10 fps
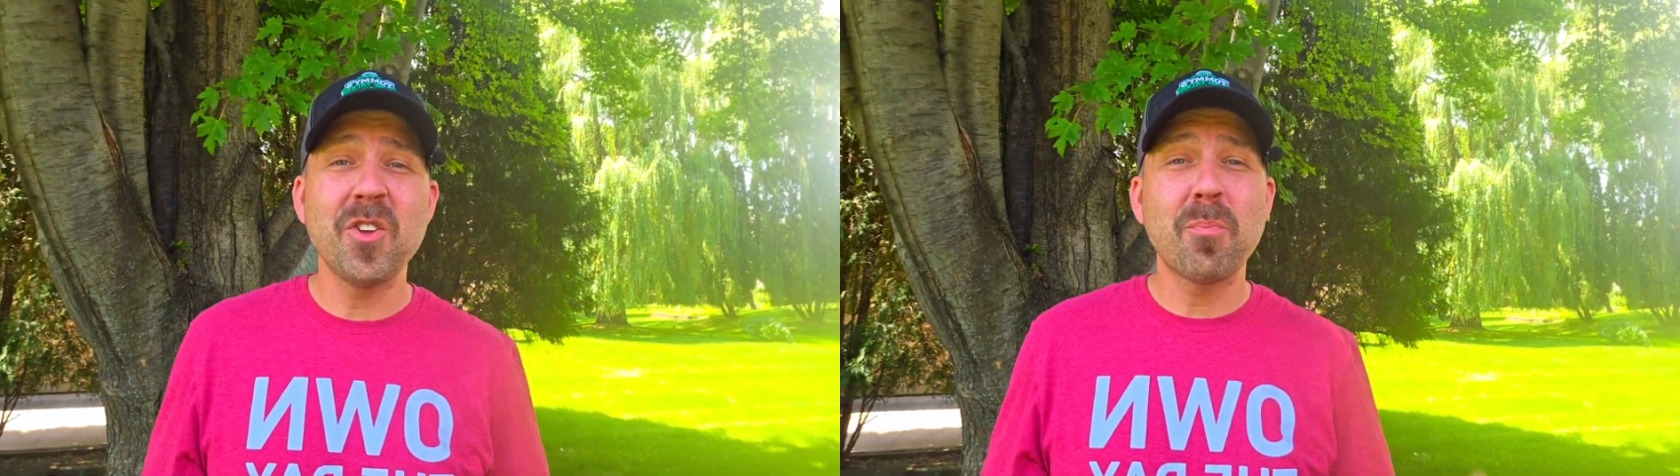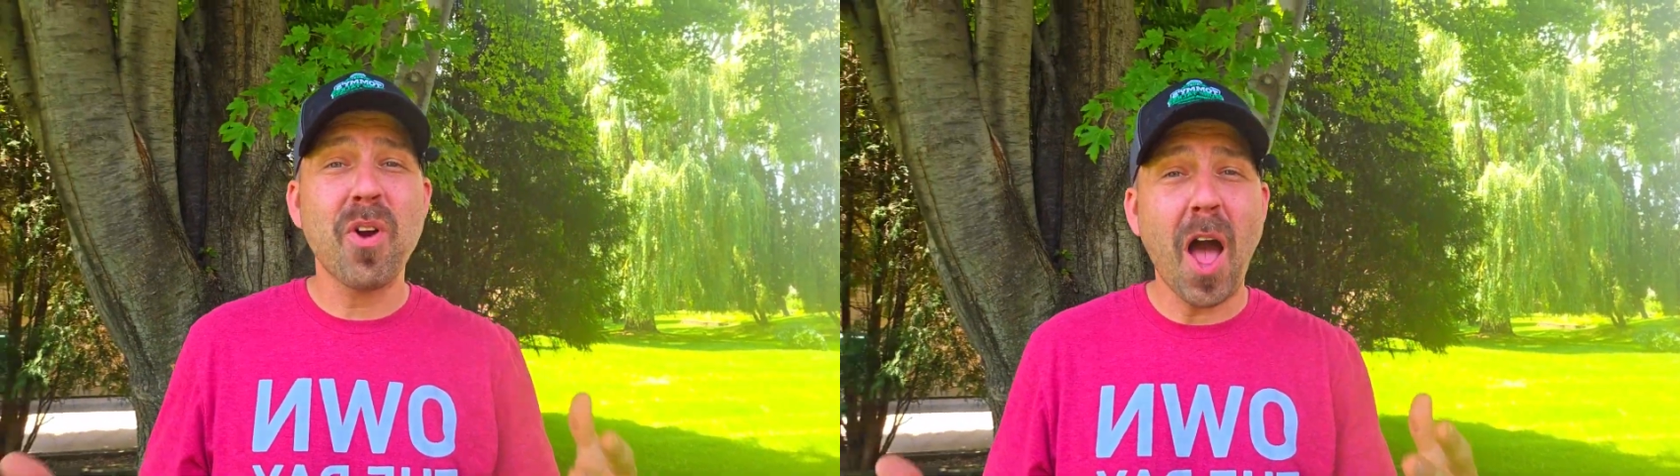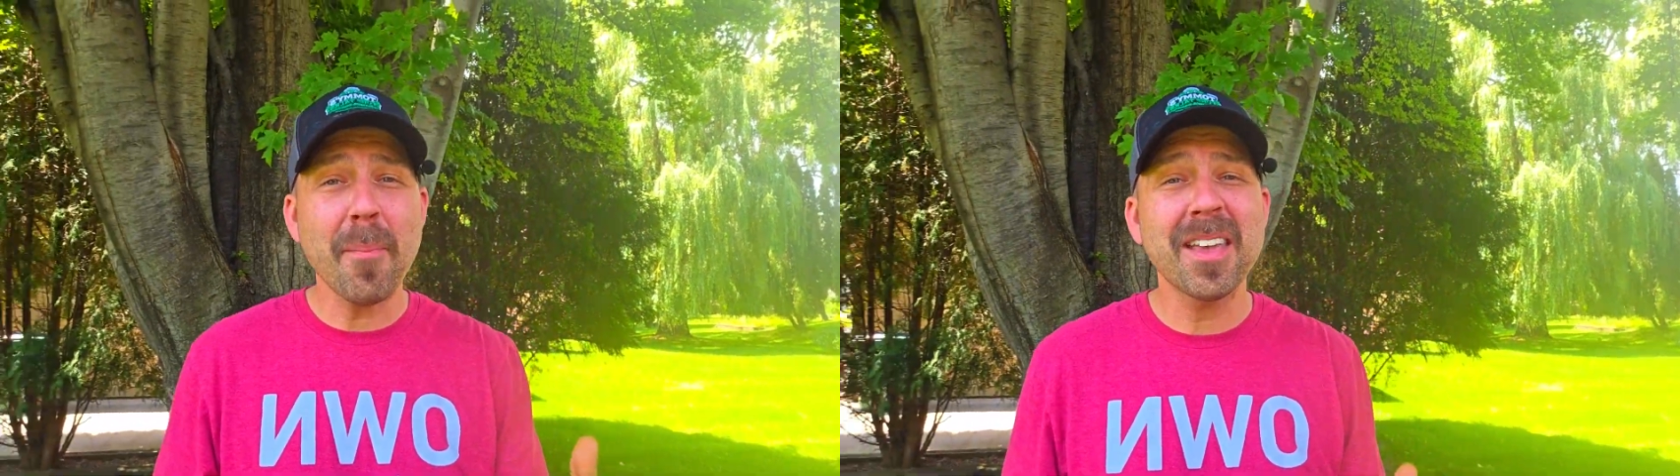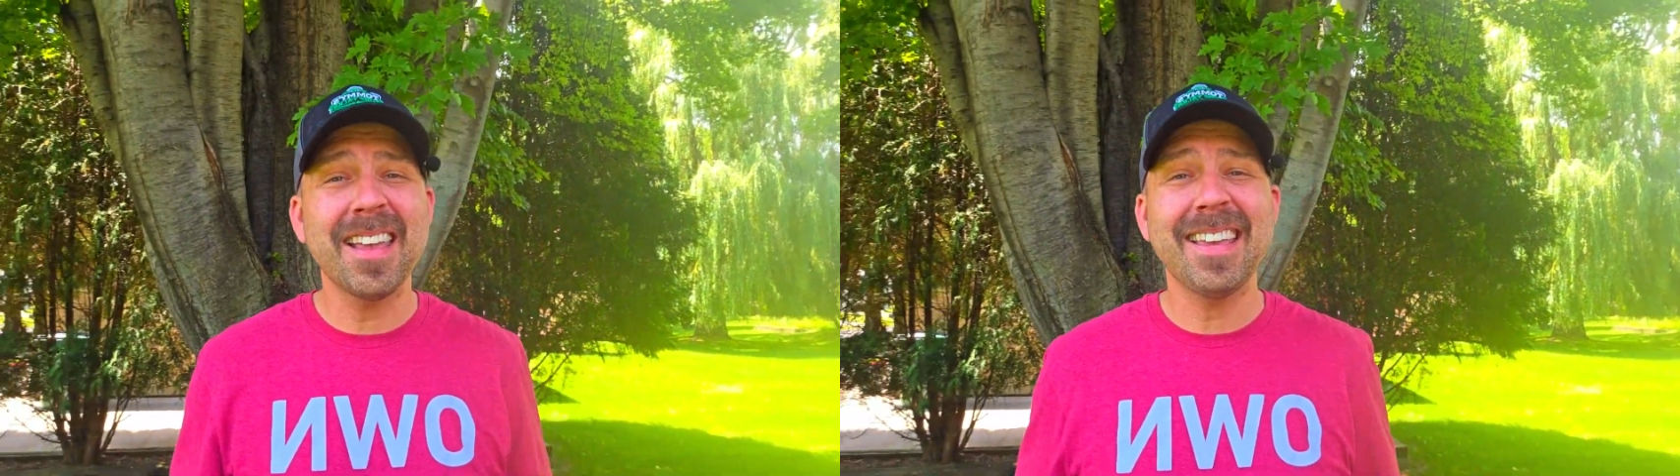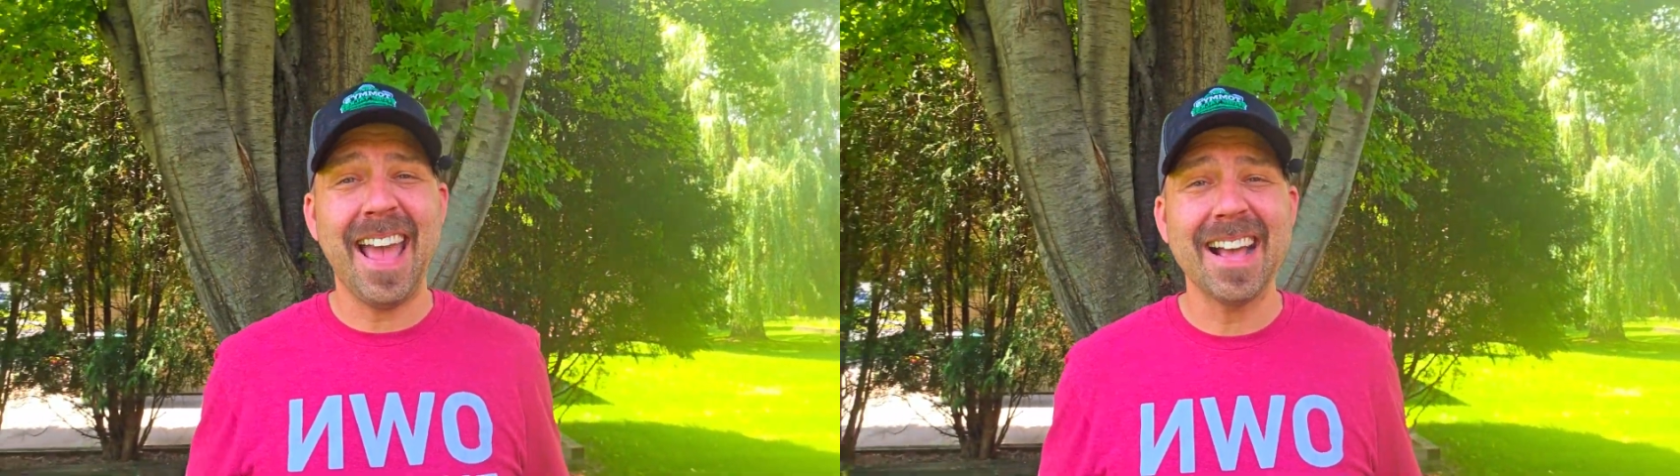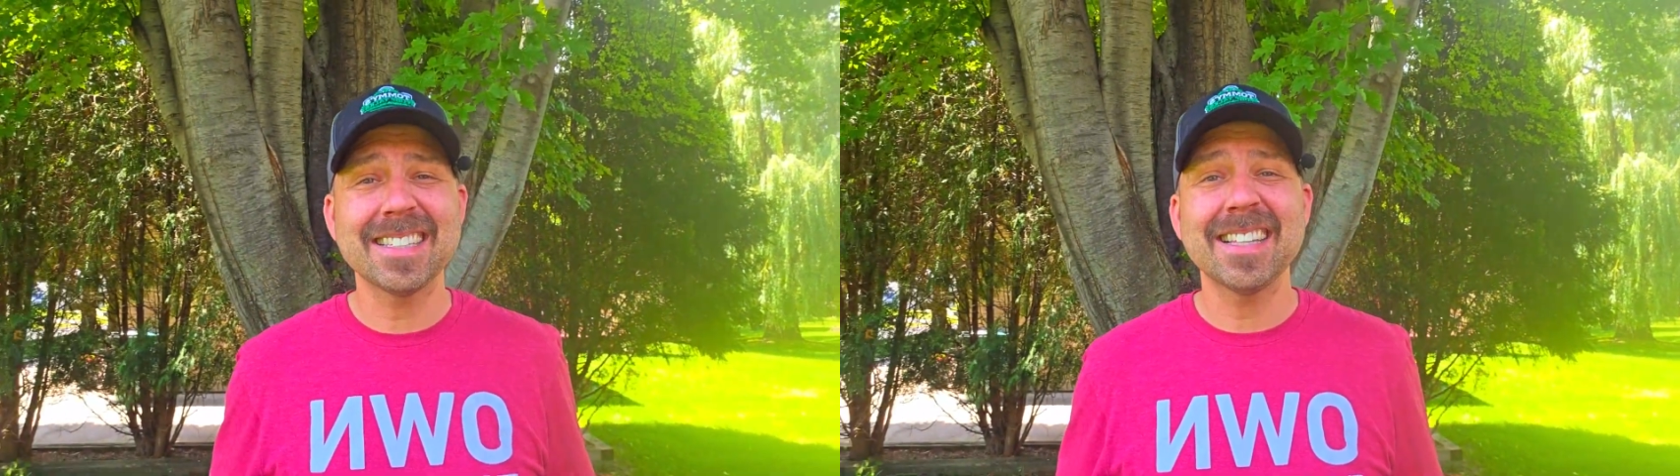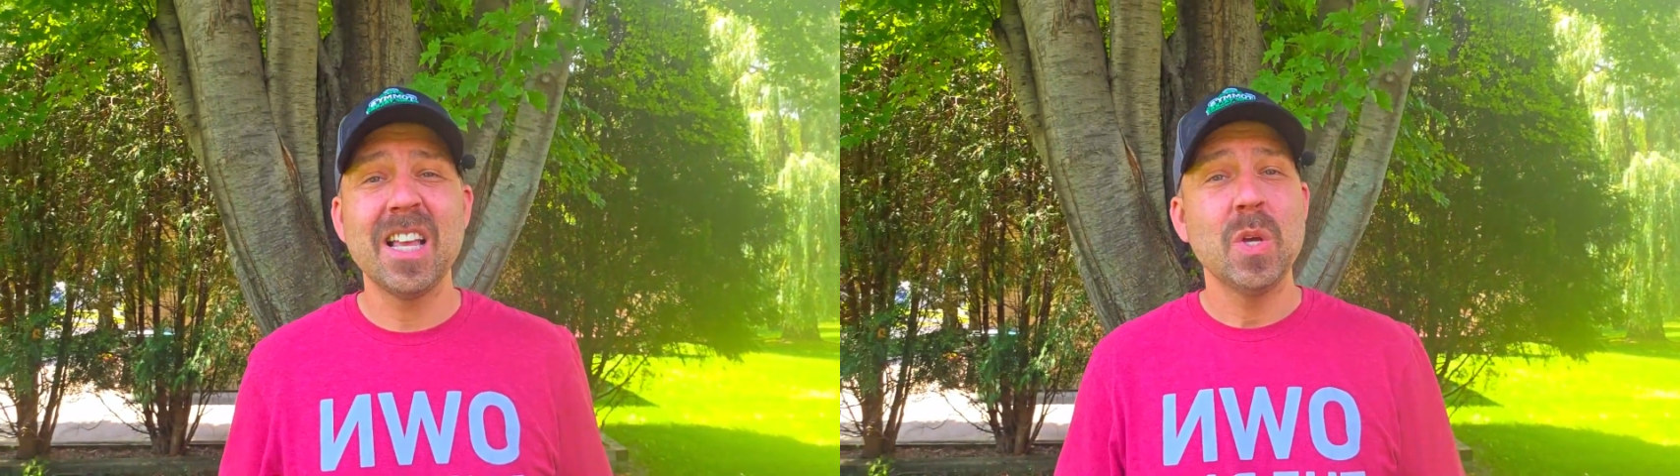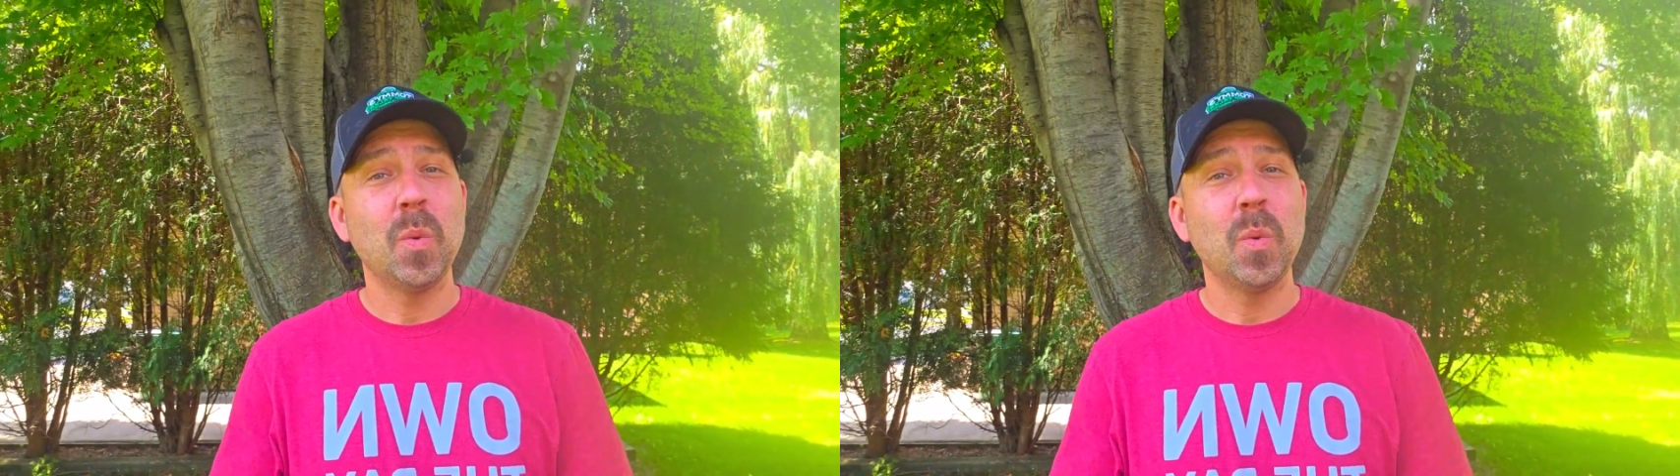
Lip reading: you probably can guess